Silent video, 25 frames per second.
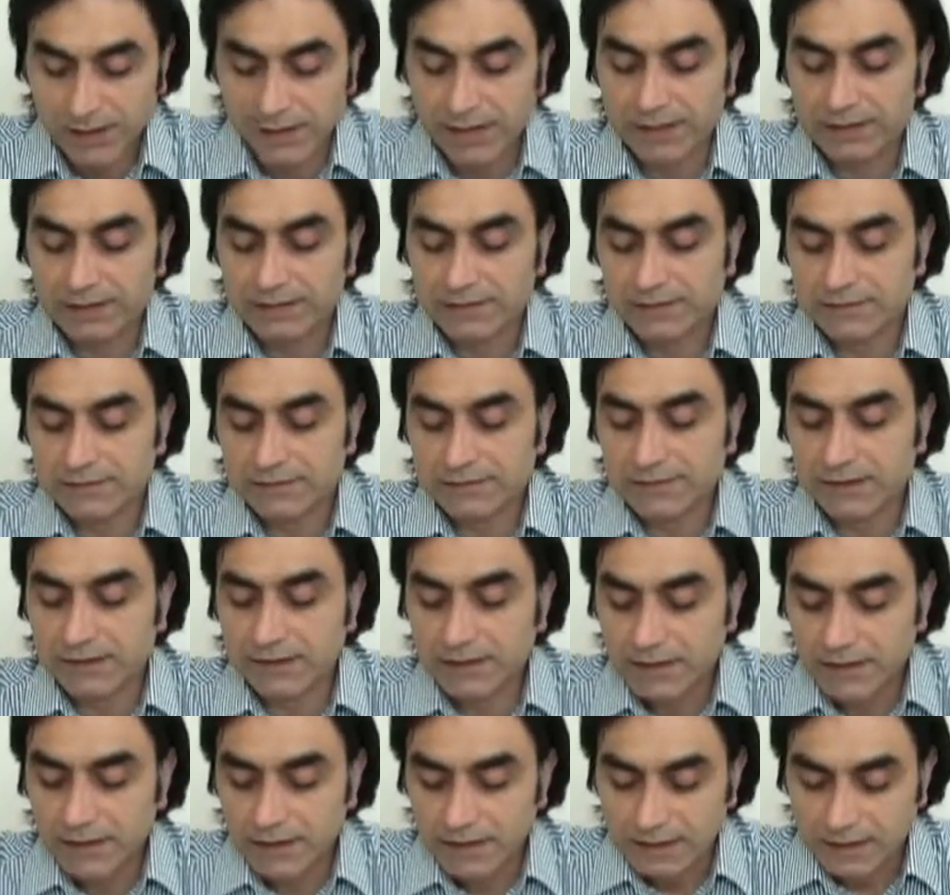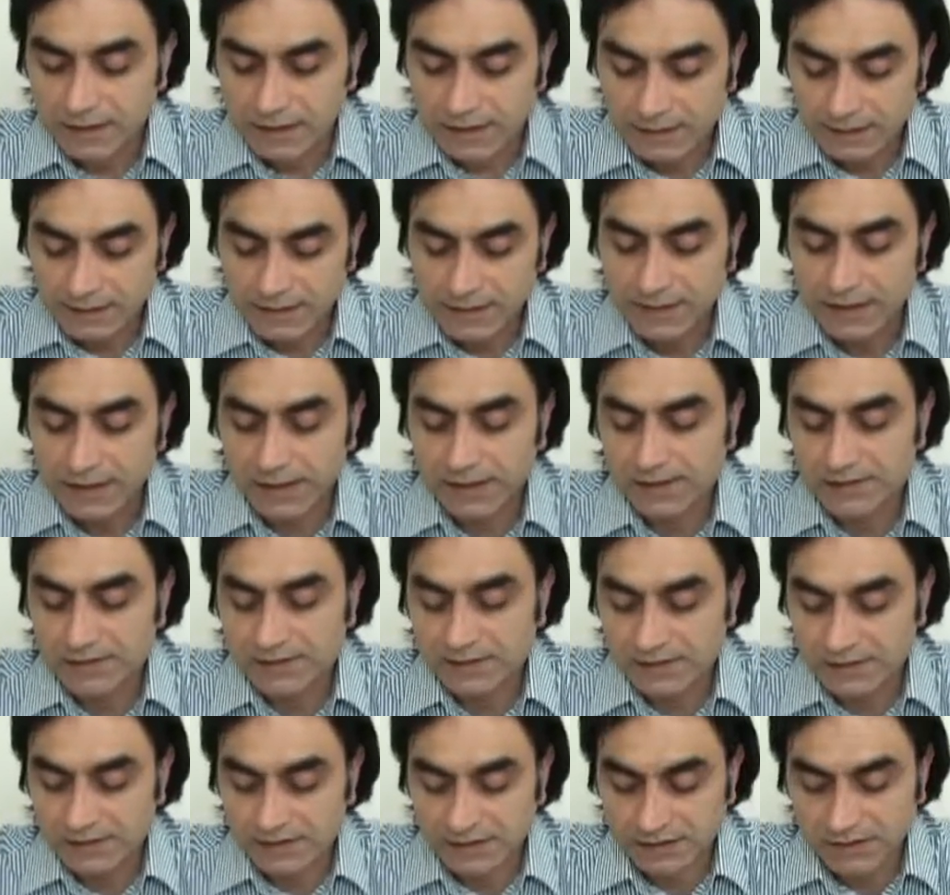and He
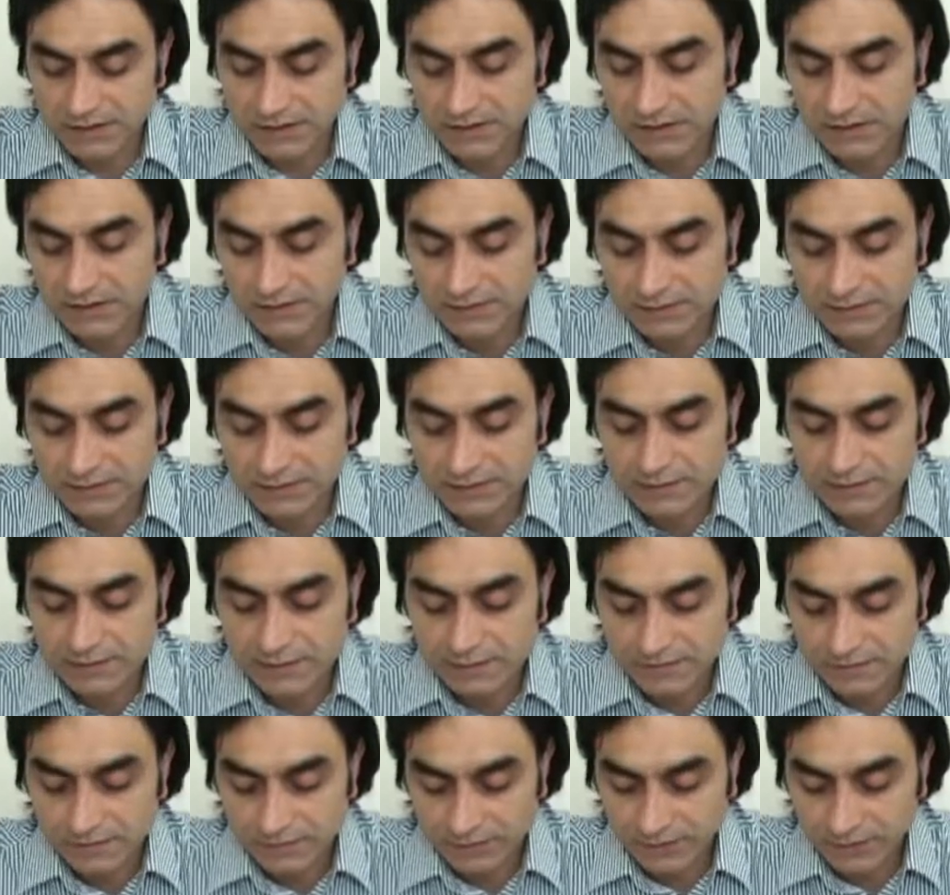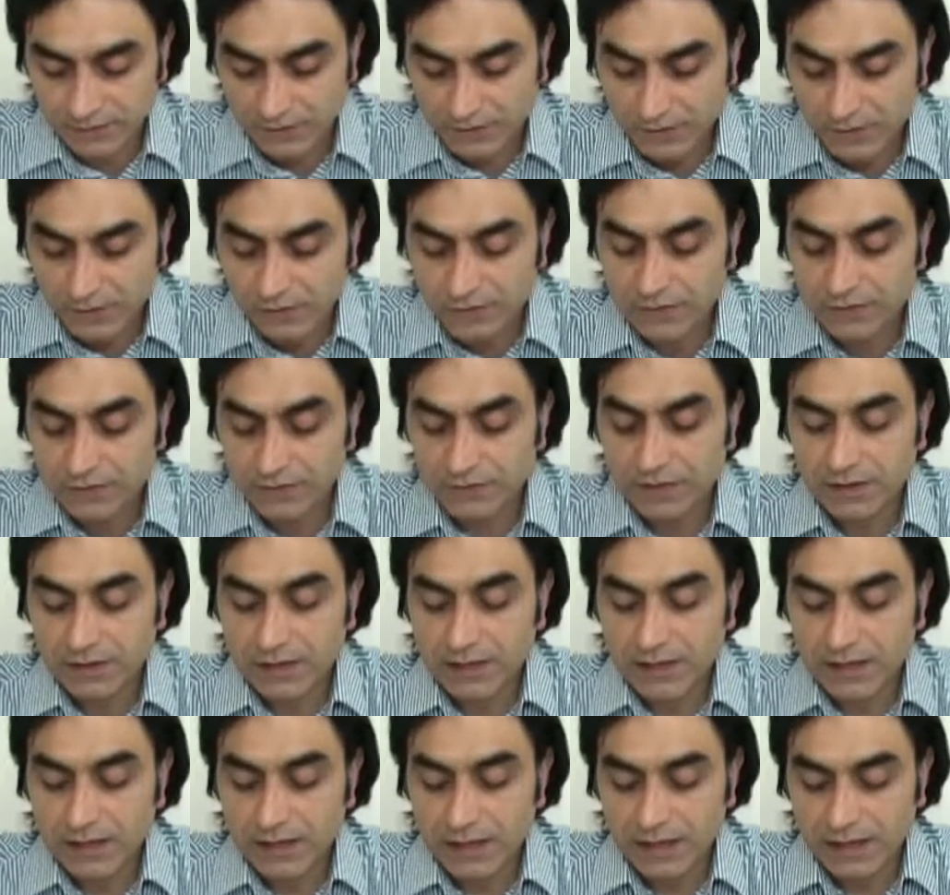has created the earth
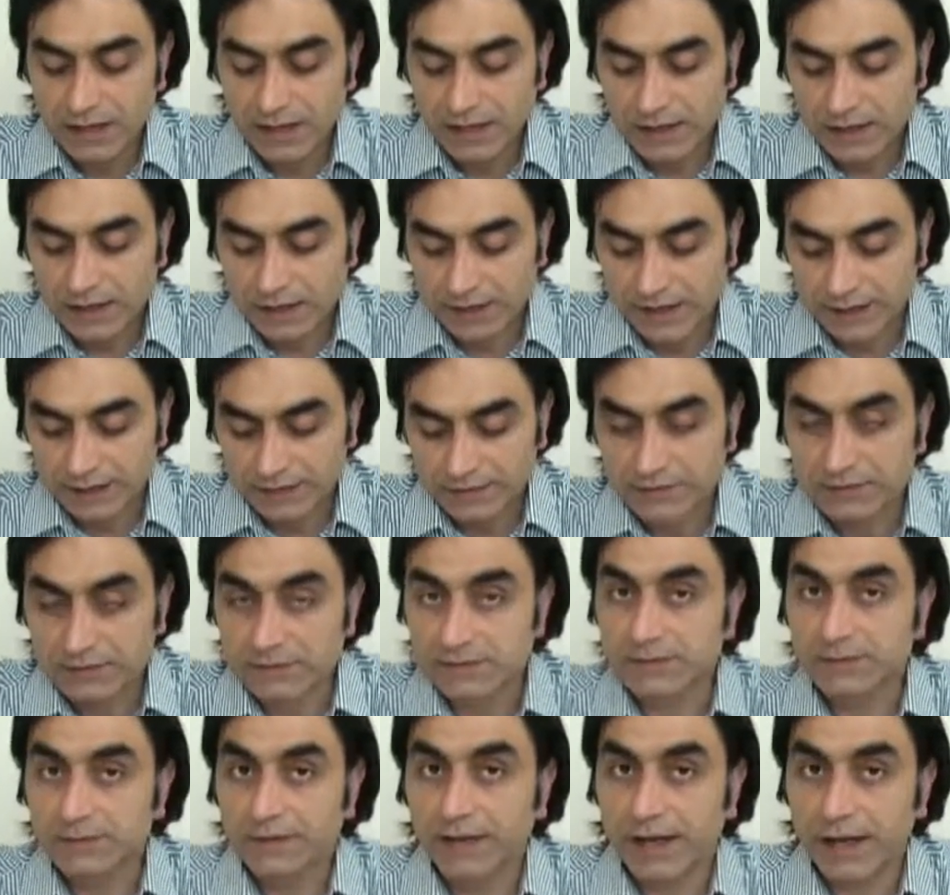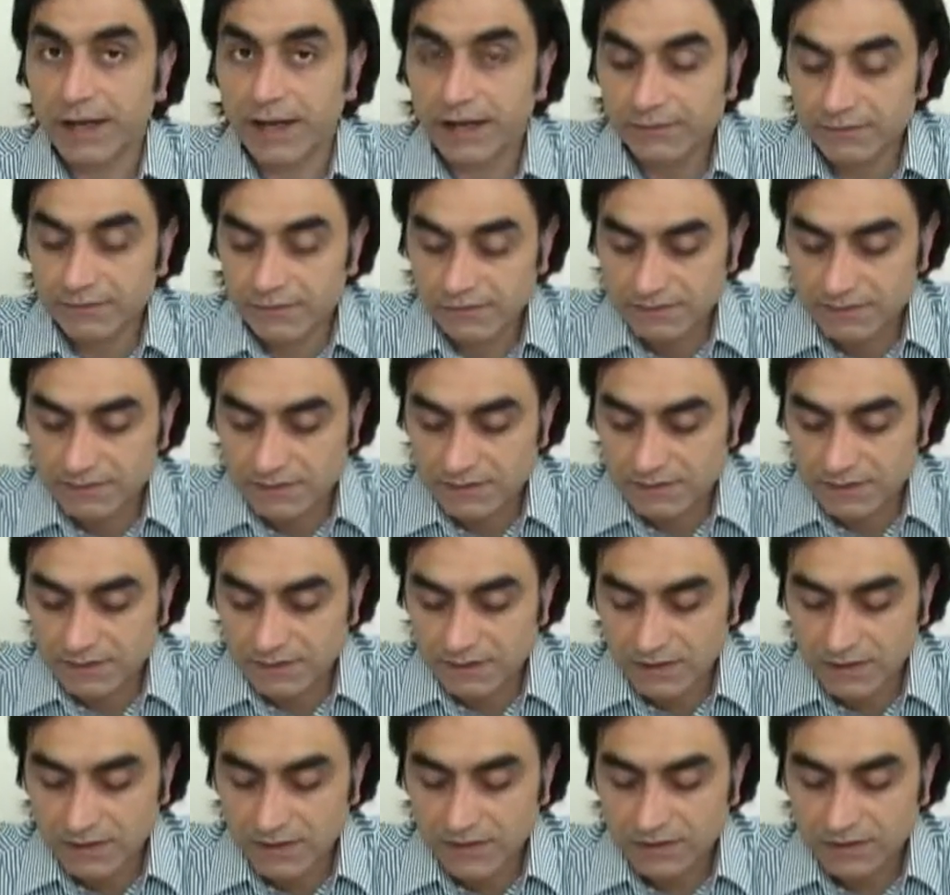and the heavens